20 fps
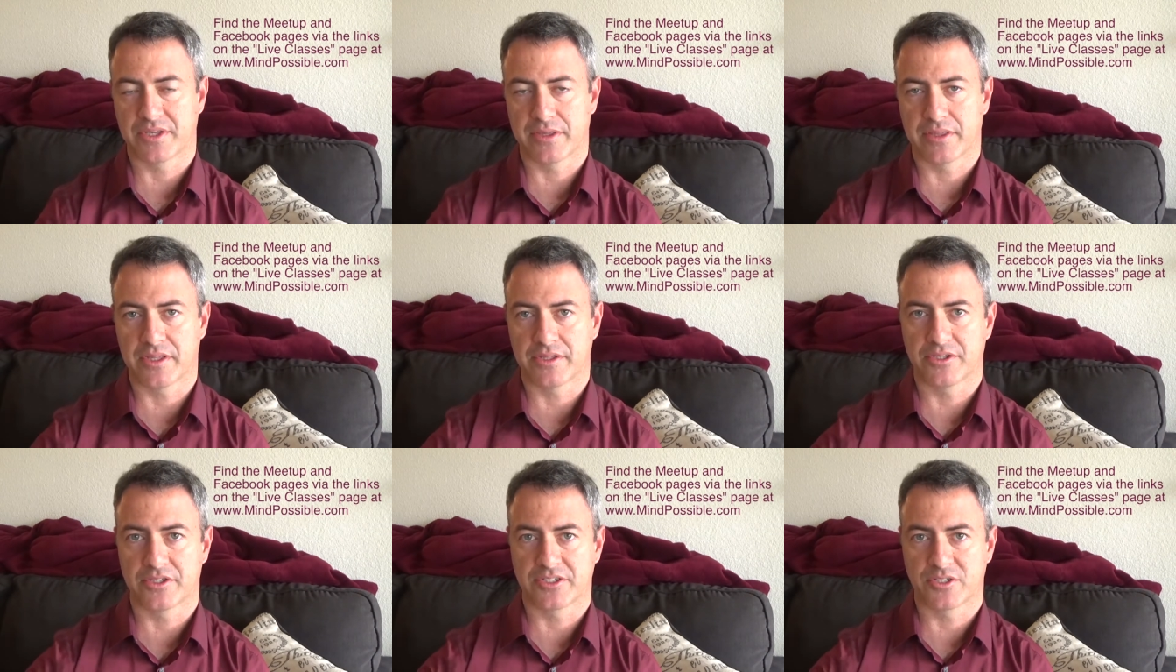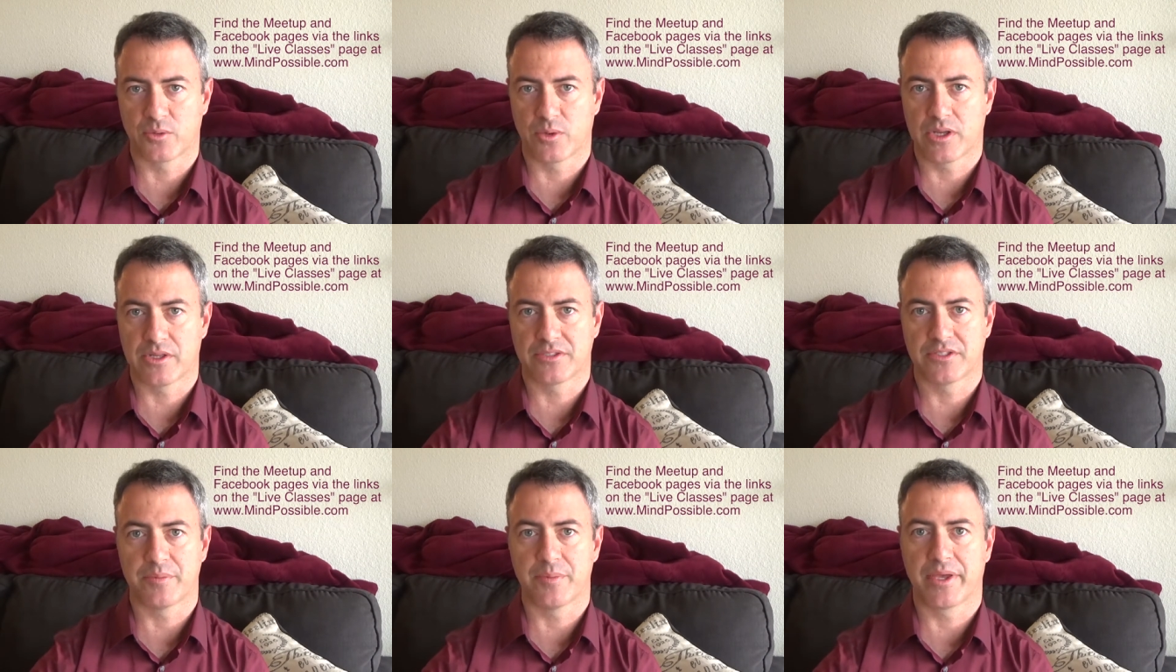I think there's a
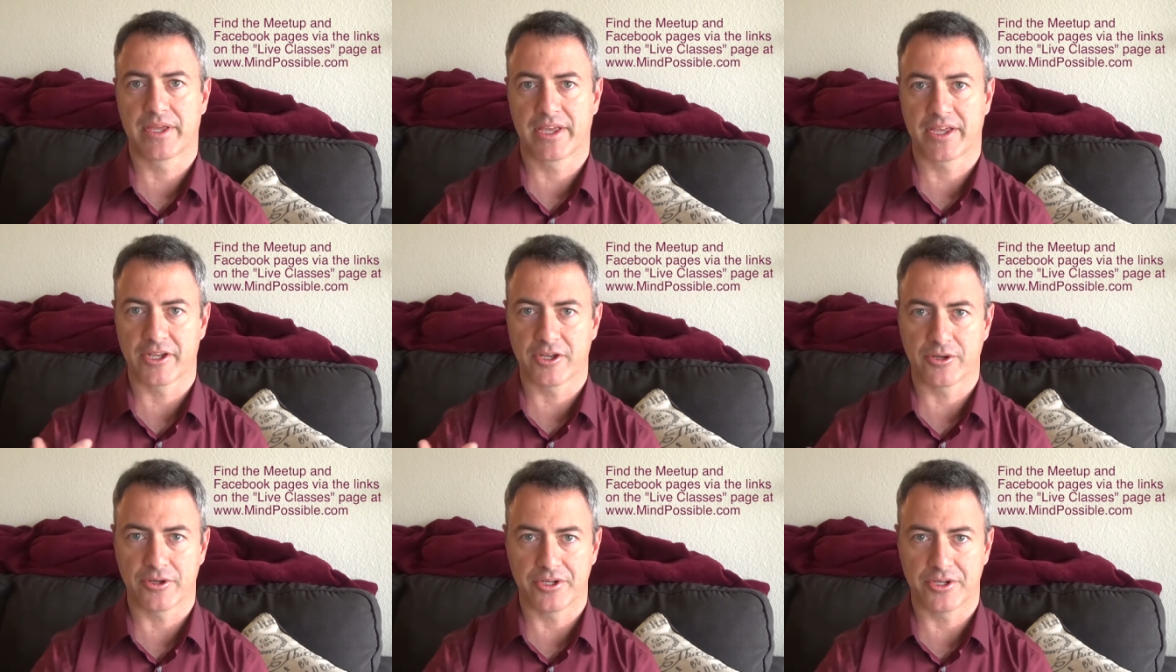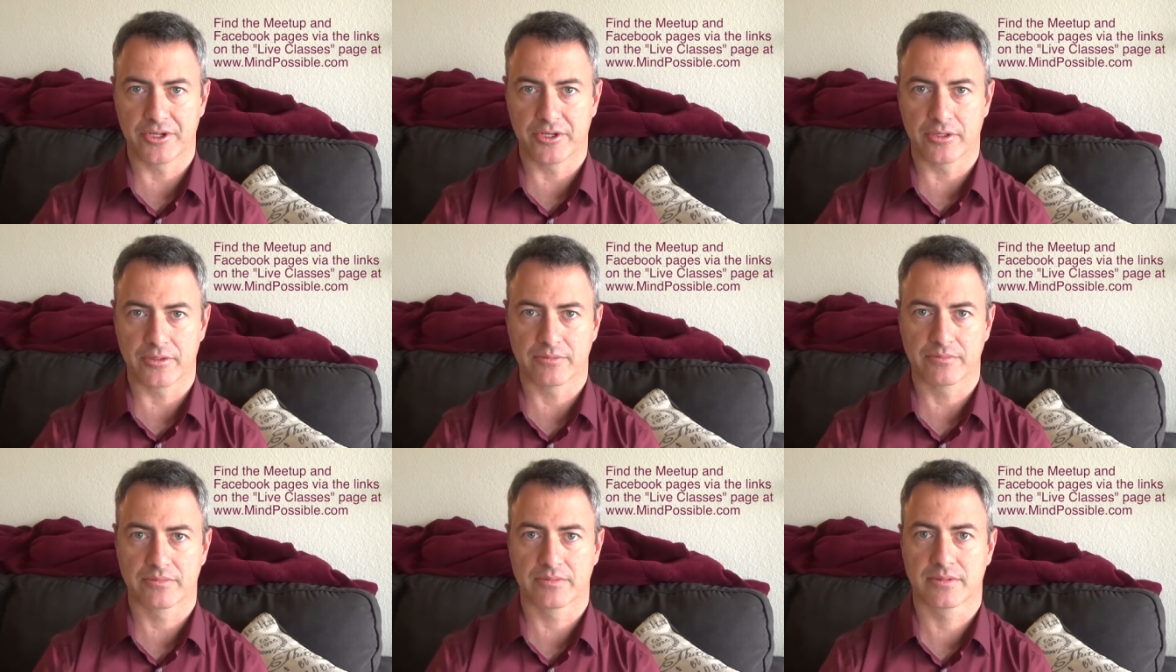way to make it go to
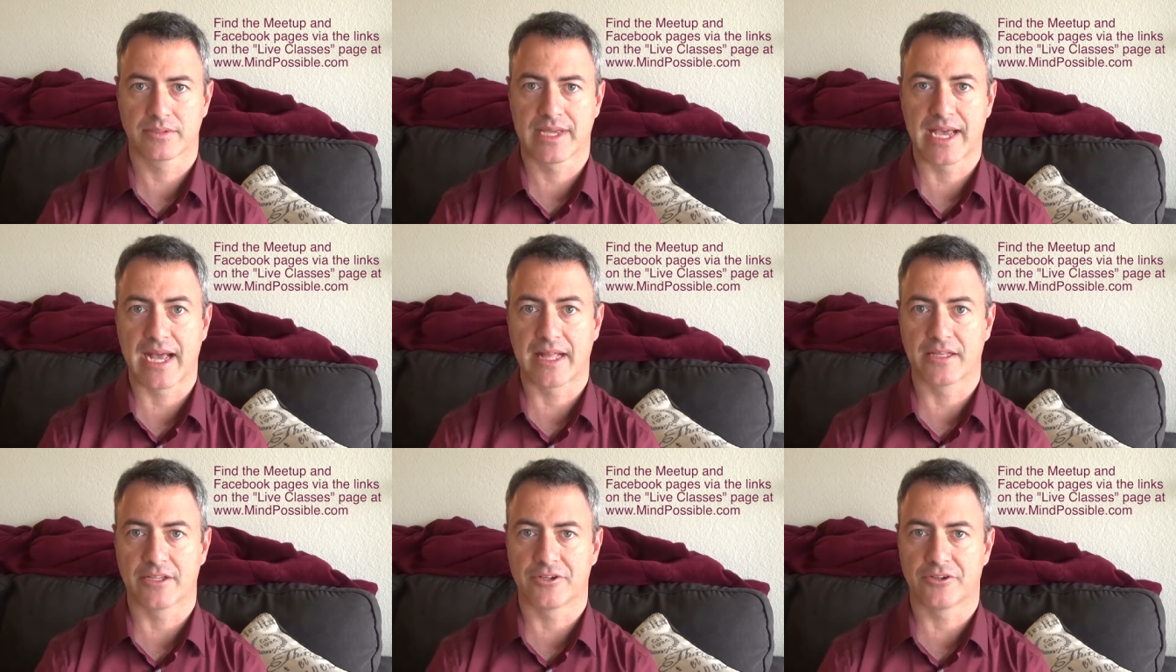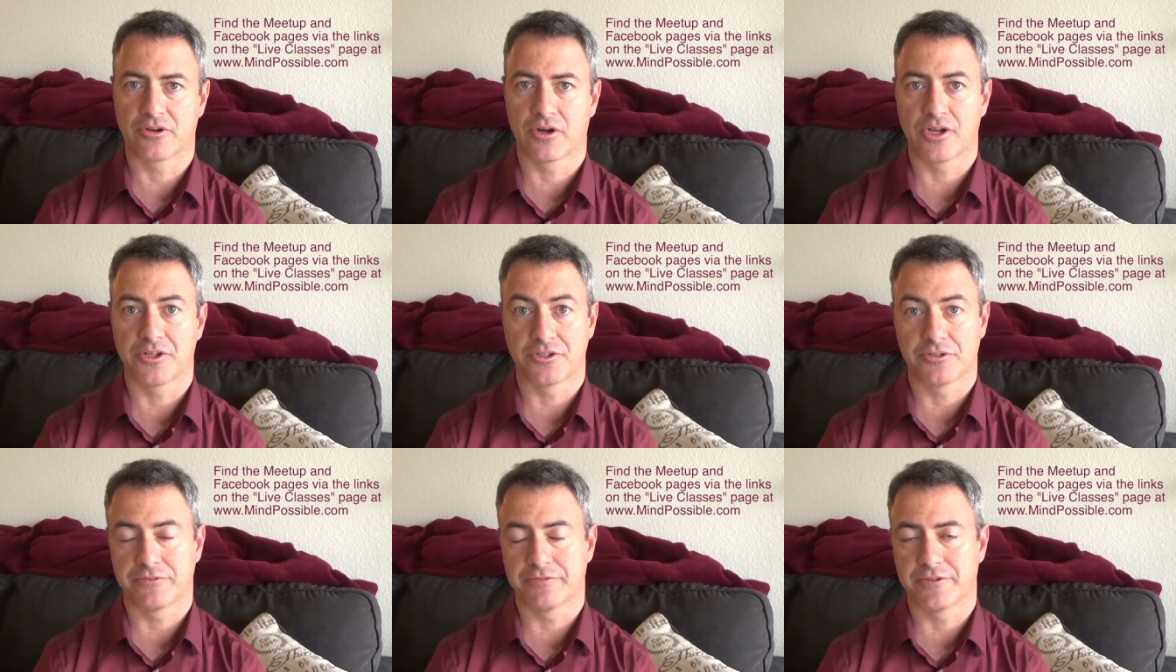your calendar
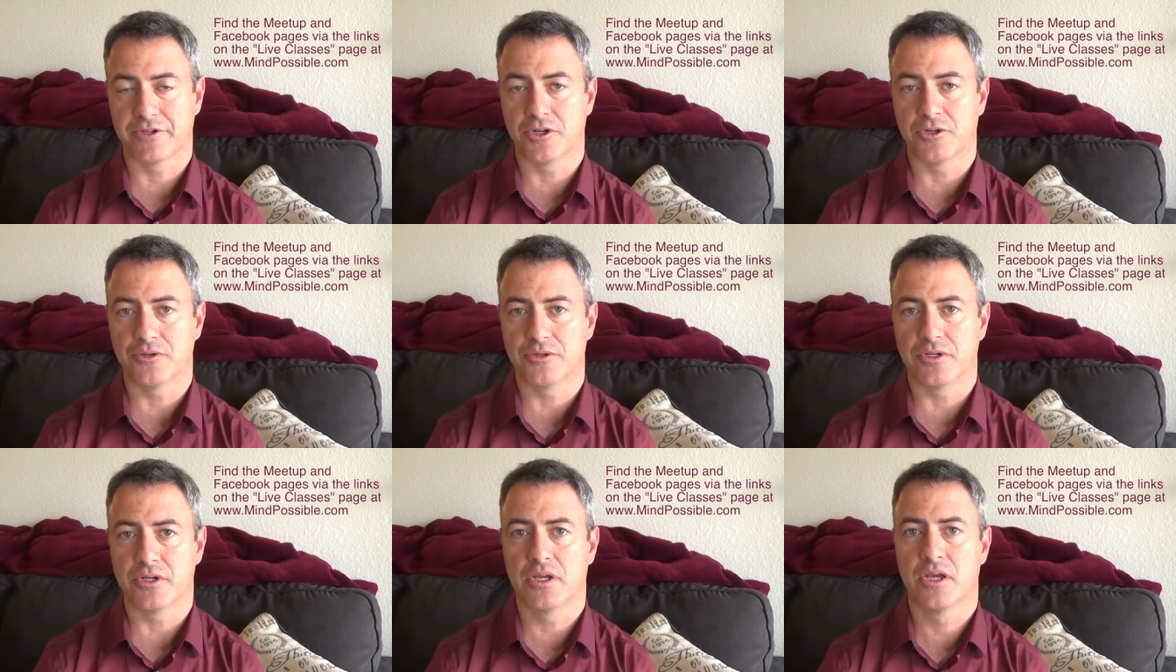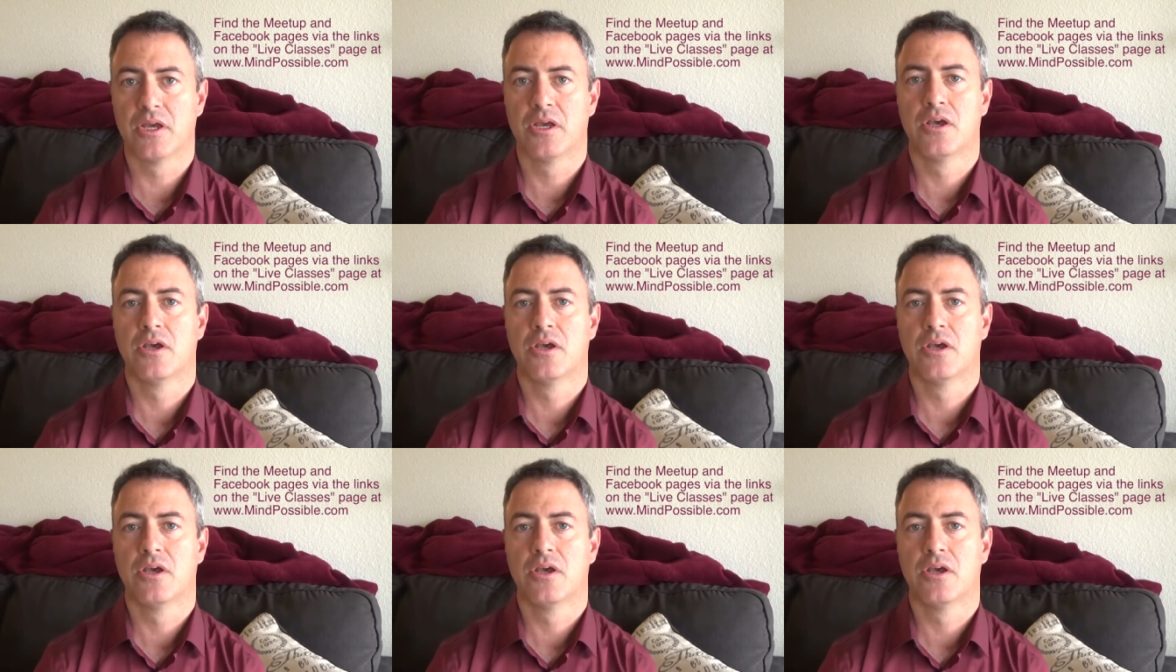on your phone.